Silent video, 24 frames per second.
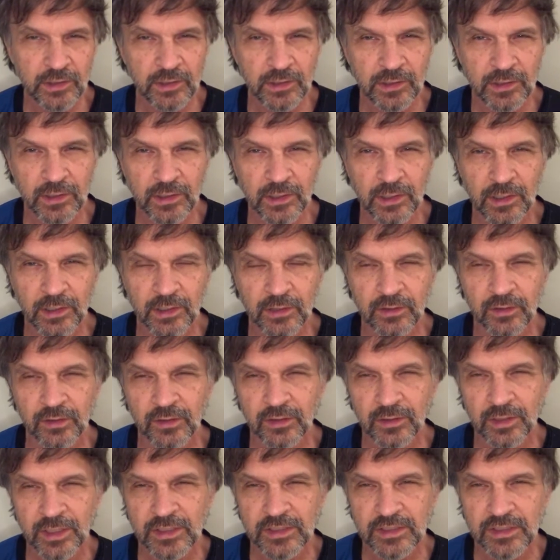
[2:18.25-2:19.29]
and
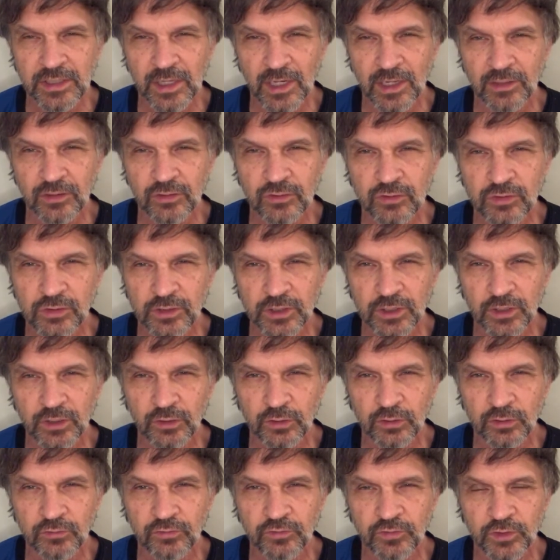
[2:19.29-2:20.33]
that's not usually a
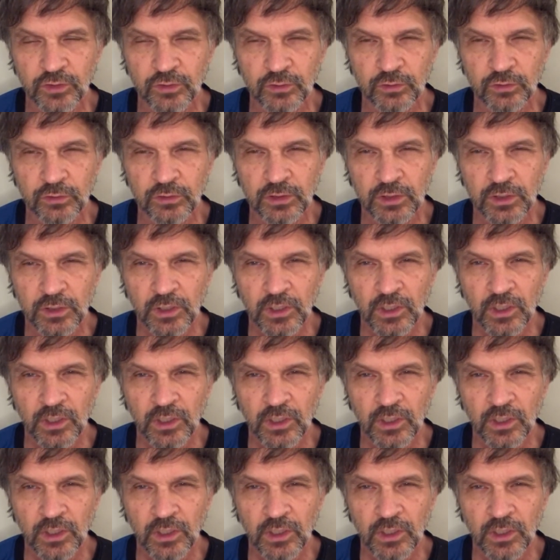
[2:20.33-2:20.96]
good feel.